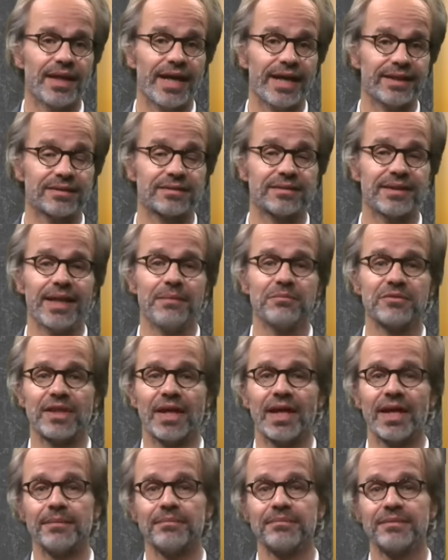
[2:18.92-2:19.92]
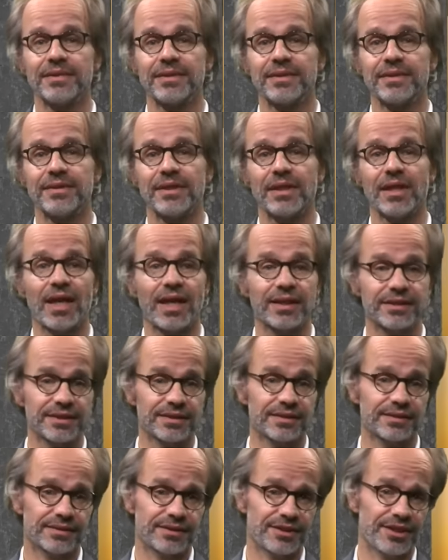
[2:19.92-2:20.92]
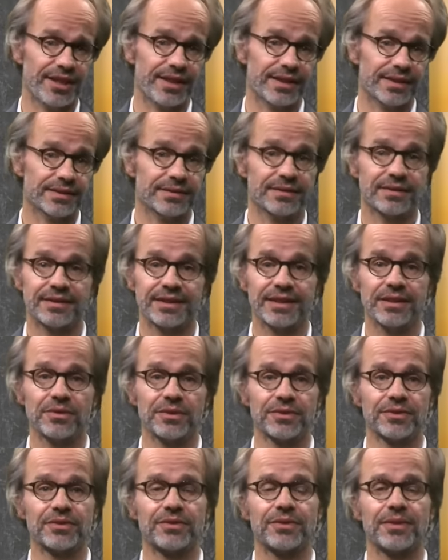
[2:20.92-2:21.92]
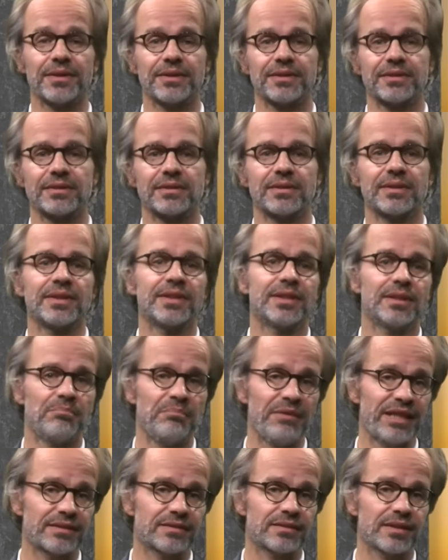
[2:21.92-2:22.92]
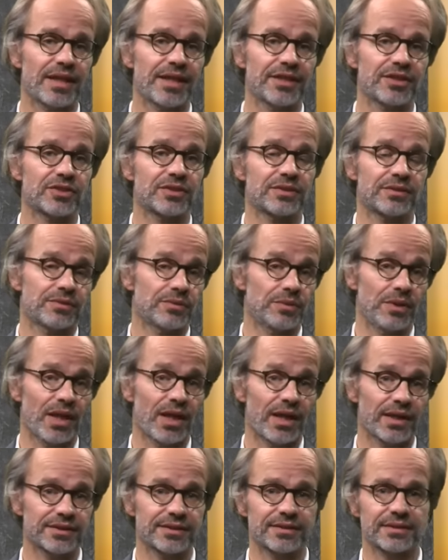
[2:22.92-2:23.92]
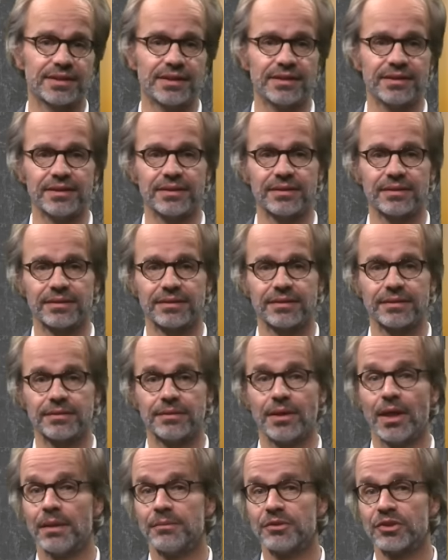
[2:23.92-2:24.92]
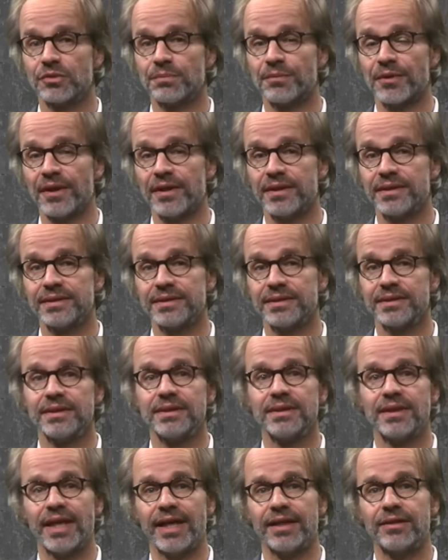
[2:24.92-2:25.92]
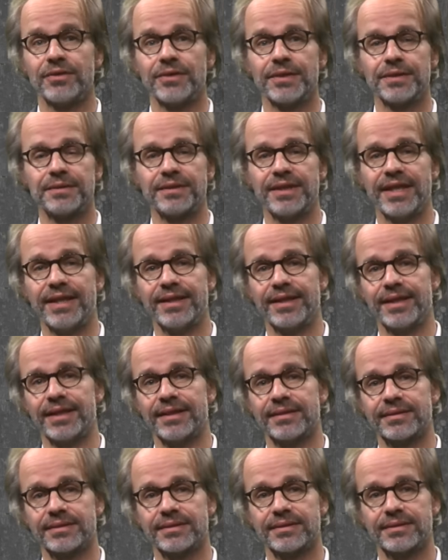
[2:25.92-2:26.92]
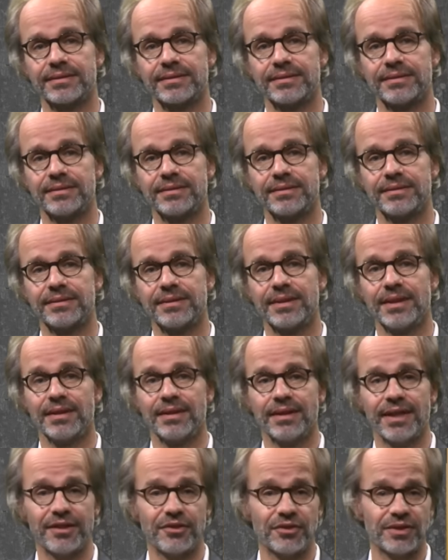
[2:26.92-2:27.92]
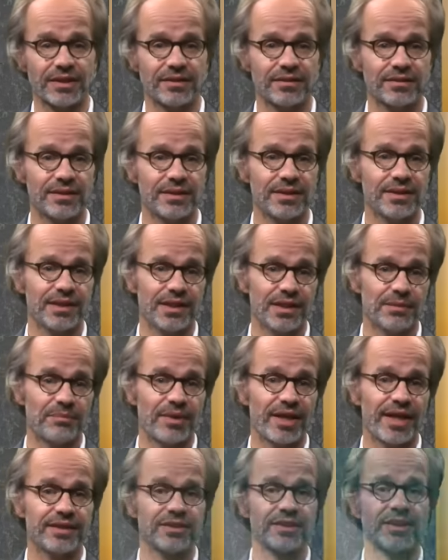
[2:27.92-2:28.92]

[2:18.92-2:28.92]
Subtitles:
At the same time, the largest share still concerns mid-sized to large cities, urban sprawl and rural areas, as you can see in the pie